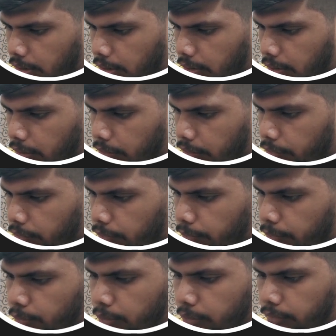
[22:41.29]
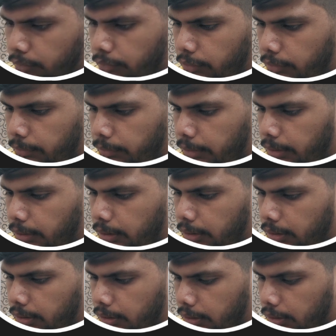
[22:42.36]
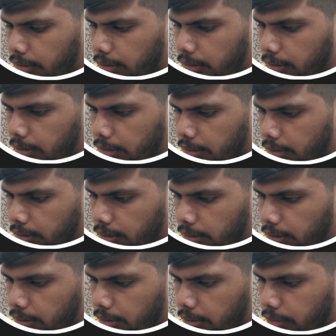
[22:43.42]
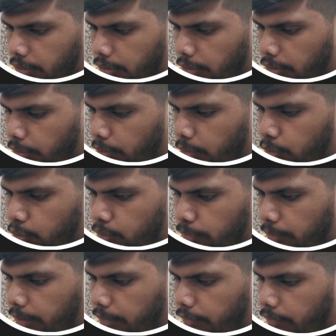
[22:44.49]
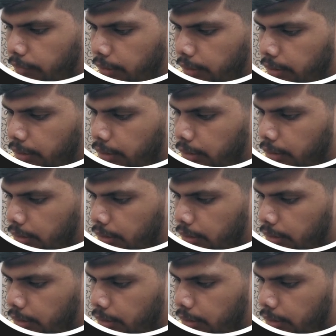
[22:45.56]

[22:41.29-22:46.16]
hours input will be reduced by 1.